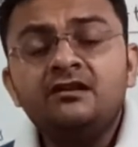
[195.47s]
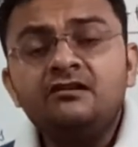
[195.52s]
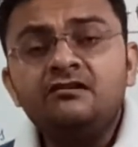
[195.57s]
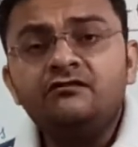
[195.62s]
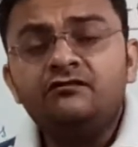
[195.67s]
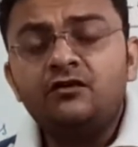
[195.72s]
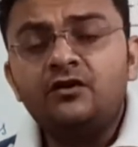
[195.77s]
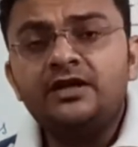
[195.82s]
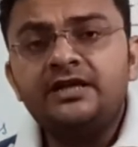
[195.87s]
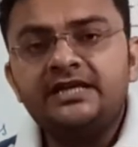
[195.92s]

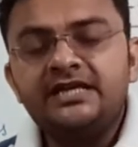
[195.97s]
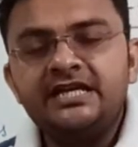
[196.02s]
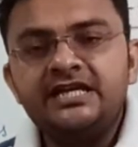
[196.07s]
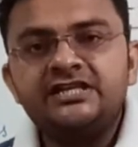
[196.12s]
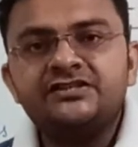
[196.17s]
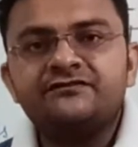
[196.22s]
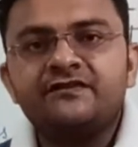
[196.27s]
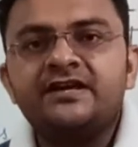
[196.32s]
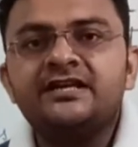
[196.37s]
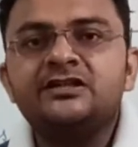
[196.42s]
for
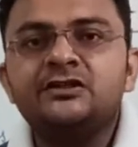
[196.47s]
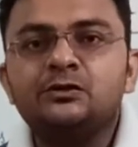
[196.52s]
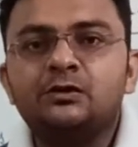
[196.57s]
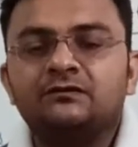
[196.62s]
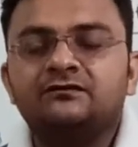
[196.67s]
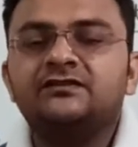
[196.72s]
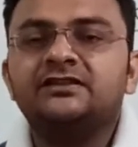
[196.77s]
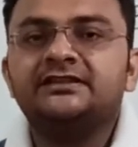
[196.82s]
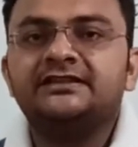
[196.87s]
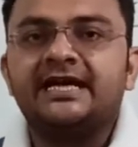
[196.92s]
each value
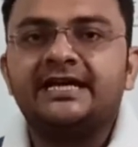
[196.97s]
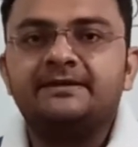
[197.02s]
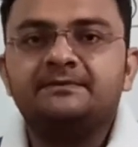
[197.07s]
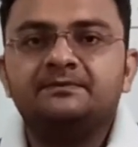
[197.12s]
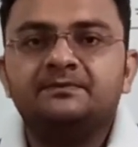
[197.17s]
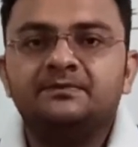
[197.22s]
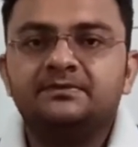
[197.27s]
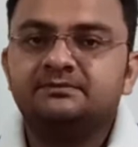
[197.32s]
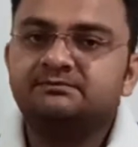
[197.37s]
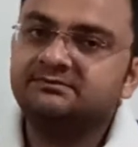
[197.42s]
of the time,
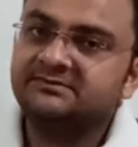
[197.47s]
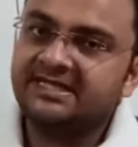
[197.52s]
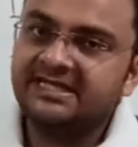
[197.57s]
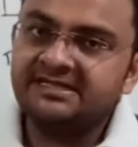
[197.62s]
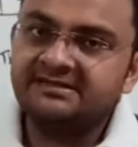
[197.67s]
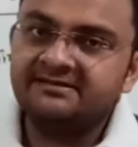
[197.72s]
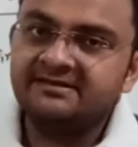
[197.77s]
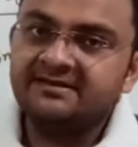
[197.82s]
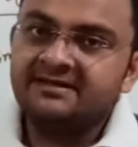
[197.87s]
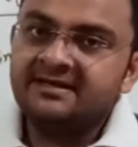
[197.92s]

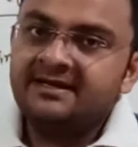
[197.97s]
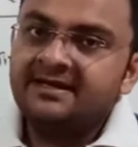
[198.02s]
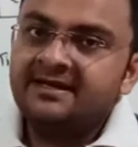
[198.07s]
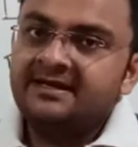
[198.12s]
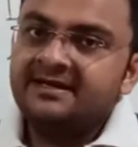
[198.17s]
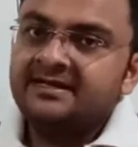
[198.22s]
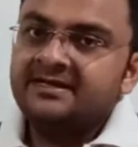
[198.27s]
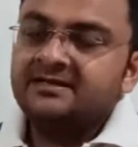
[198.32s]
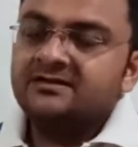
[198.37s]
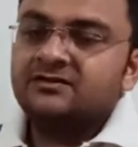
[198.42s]
right?
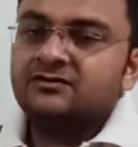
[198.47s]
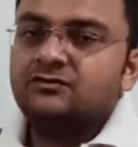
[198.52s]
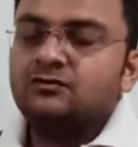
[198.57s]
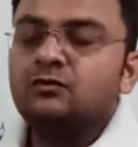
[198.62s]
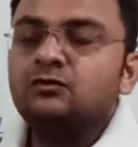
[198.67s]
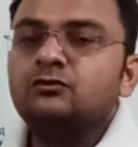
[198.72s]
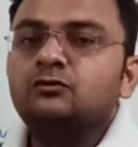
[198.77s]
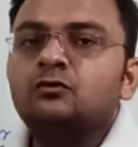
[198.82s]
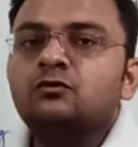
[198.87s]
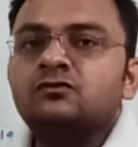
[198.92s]

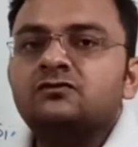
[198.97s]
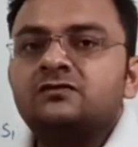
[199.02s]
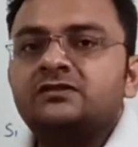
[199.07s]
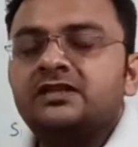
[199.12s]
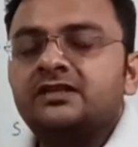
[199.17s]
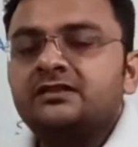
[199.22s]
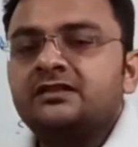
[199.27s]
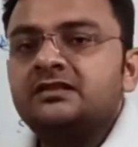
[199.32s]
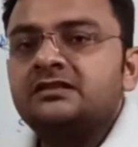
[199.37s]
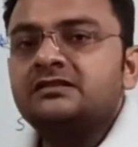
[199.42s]
So those
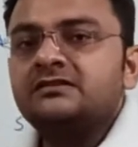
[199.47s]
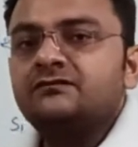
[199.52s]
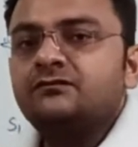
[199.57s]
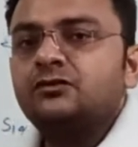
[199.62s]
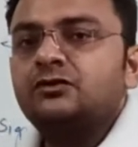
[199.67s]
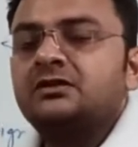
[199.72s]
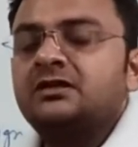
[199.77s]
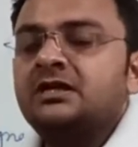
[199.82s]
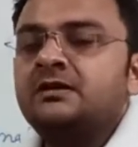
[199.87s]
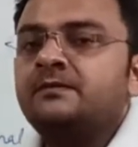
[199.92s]
signals
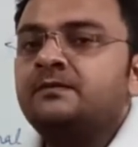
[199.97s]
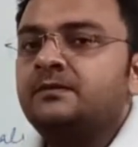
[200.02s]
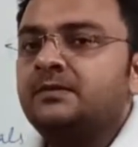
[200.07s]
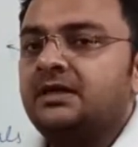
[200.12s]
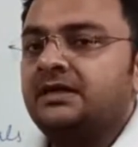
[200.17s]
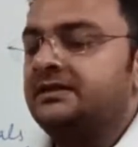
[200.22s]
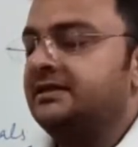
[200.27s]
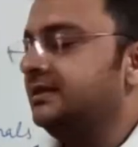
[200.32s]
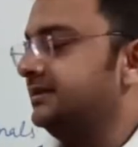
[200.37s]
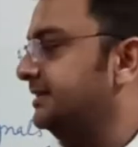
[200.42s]
would come
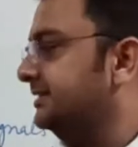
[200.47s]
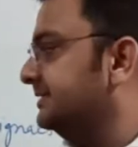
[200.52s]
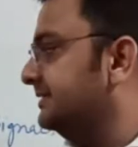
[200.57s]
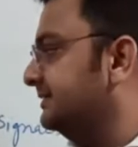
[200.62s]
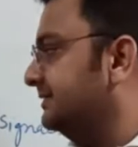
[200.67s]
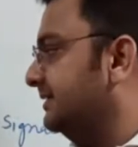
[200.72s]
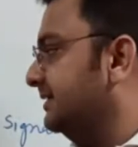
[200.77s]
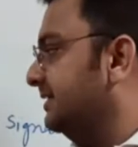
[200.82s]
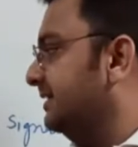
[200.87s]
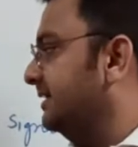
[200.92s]
under
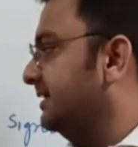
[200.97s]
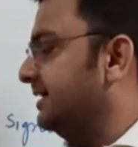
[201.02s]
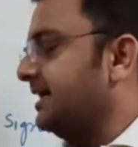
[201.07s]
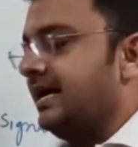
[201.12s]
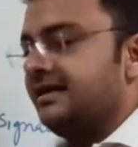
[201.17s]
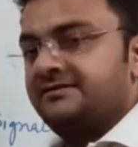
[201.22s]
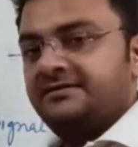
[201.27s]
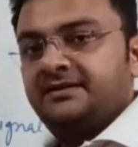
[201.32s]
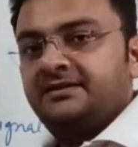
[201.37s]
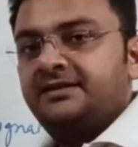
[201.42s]
this
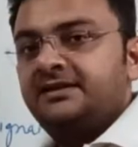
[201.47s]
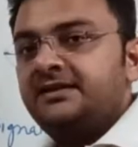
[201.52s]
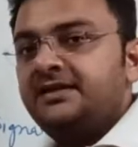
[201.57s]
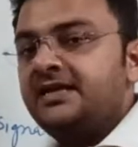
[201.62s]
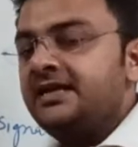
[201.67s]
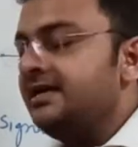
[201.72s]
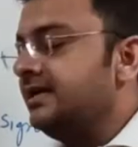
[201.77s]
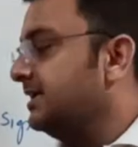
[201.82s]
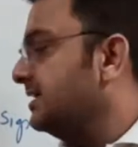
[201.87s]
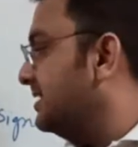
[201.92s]

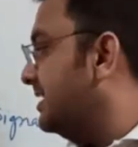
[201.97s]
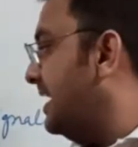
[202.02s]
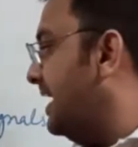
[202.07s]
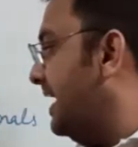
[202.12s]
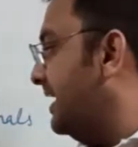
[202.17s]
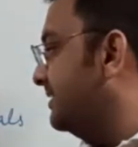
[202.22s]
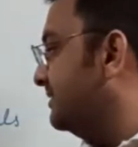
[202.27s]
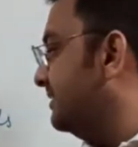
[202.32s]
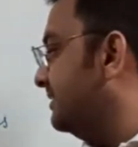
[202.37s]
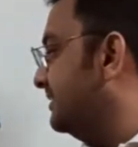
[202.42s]
category,
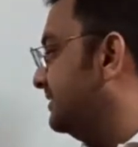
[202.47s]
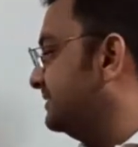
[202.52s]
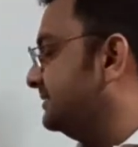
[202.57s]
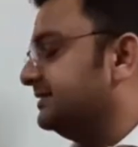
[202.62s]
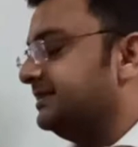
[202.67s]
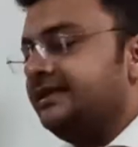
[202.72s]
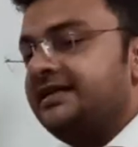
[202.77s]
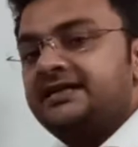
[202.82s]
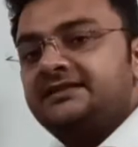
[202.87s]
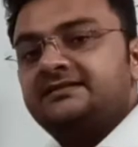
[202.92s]
and the
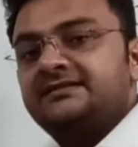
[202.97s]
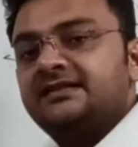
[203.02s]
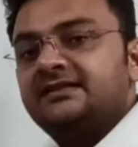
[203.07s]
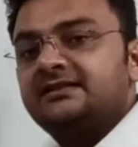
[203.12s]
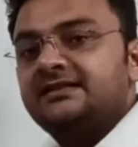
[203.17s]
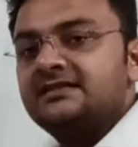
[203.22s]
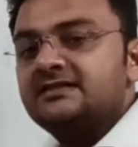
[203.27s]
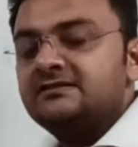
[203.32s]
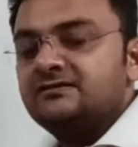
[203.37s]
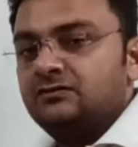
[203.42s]
discrete
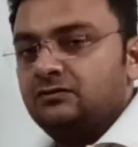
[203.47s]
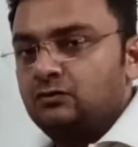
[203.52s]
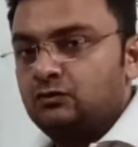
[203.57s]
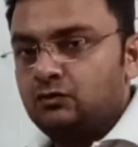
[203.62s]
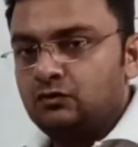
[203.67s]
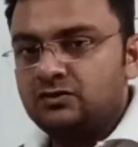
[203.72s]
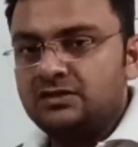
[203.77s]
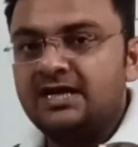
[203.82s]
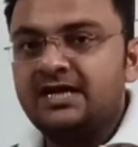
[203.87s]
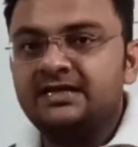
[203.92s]
signals,
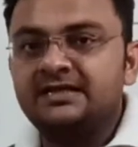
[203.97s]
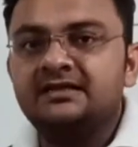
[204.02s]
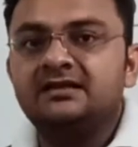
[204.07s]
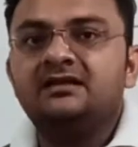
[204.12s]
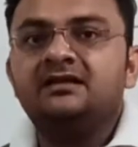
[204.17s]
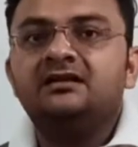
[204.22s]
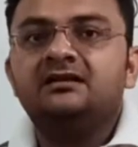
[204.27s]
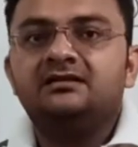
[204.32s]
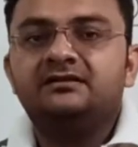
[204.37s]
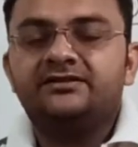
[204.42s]
those are
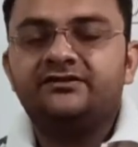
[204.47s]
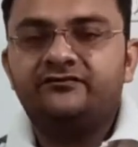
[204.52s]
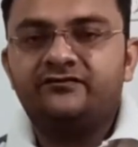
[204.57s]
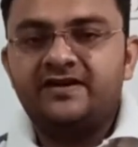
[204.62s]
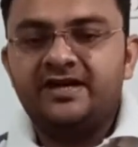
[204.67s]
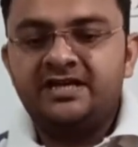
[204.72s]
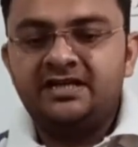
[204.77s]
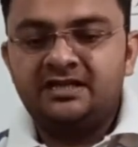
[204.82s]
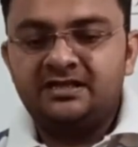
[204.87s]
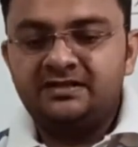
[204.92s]

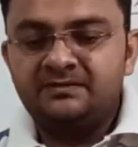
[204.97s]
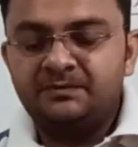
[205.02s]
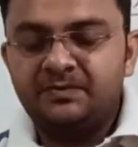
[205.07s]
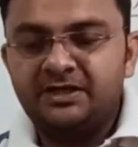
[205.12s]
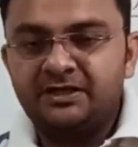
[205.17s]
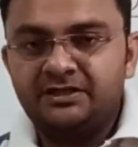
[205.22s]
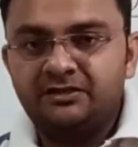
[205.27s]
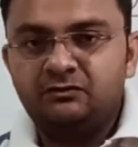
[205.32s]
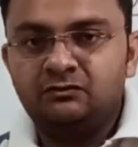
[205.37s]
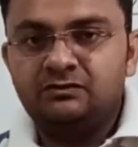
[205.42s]
defined in
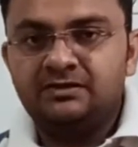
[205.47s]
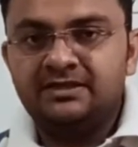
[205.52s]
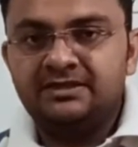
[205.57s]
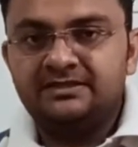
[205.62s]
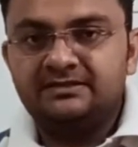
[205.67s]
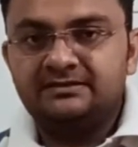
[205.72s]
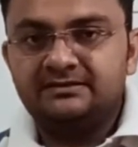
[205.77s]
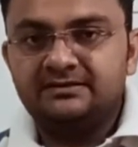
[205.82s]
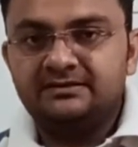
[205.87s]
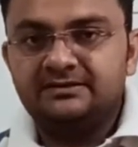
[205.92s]

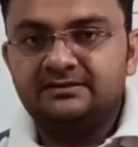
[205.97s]
particular